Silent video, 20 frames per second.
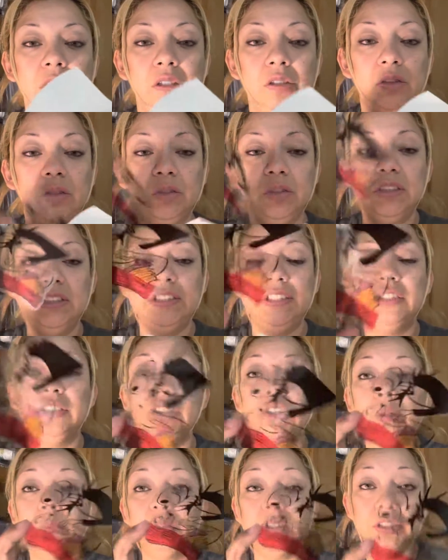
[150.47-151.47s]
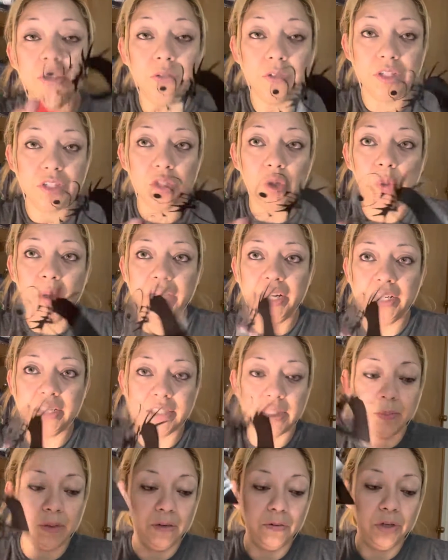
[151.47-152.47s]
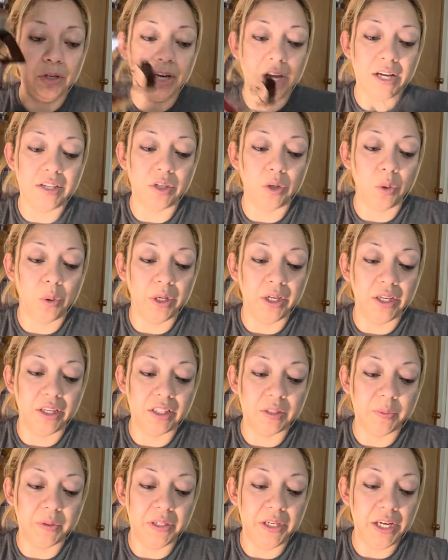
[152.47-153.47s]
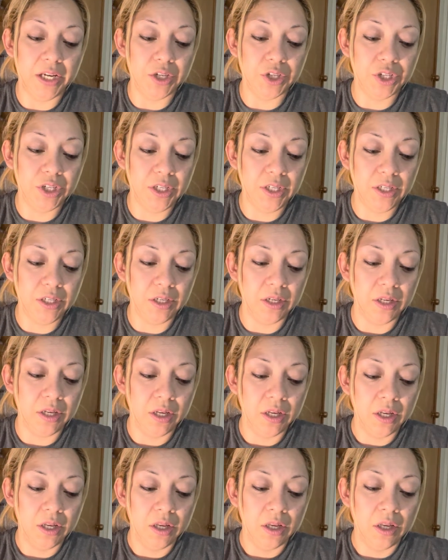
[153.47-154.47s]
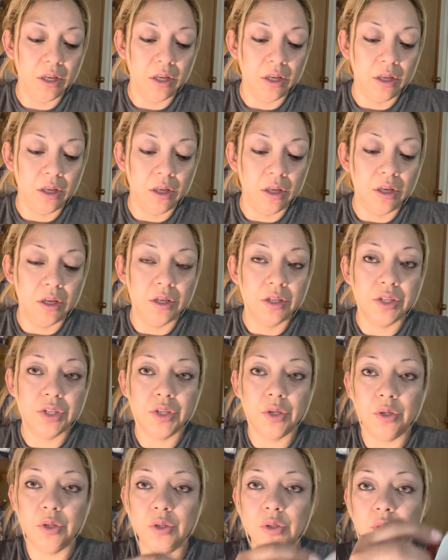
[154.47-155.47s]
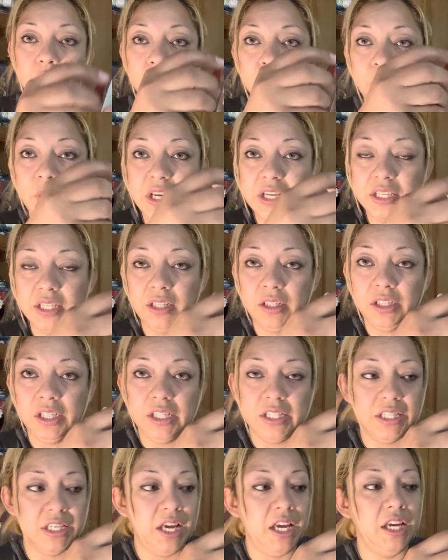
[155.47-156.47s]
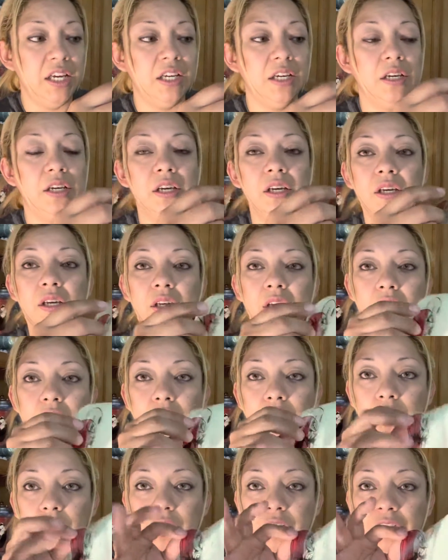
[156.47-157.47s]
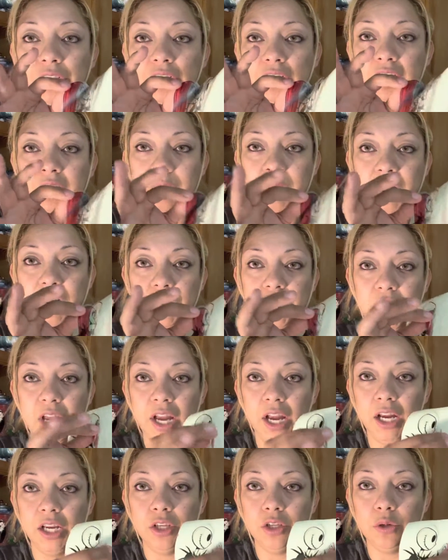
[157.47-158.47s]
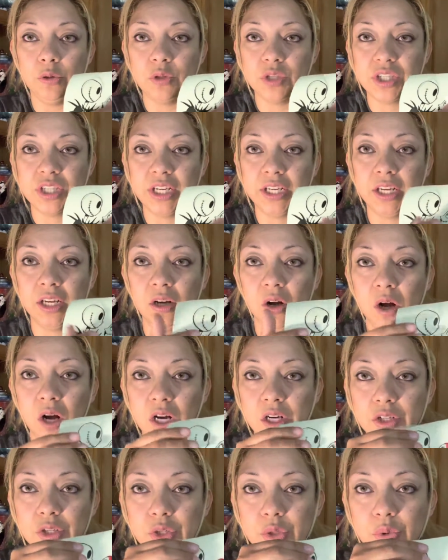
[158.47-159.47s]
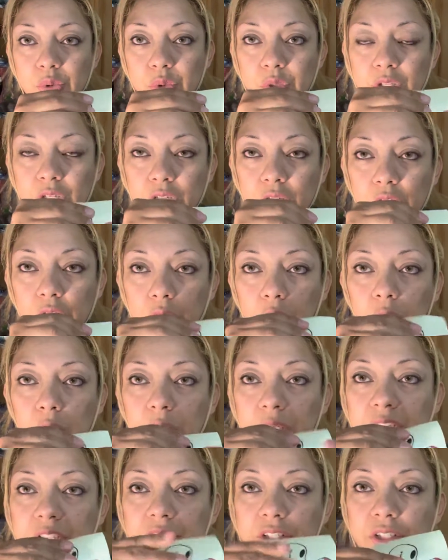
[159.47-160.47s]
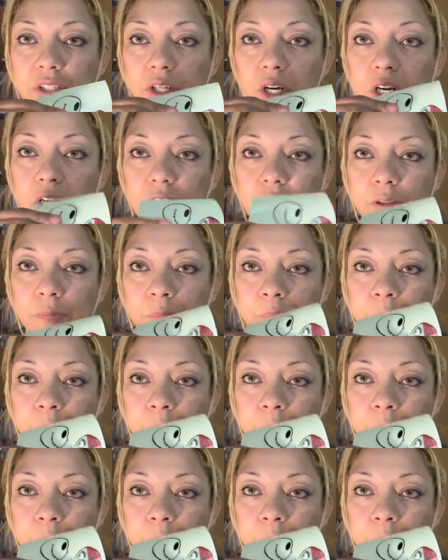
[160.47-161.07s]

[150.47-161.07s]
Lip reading: do this here. So I'm just going to do this quick and I'll give you guys a quick explanation. So you basically take your clear image and you stick it onto the glow-in-the-dark.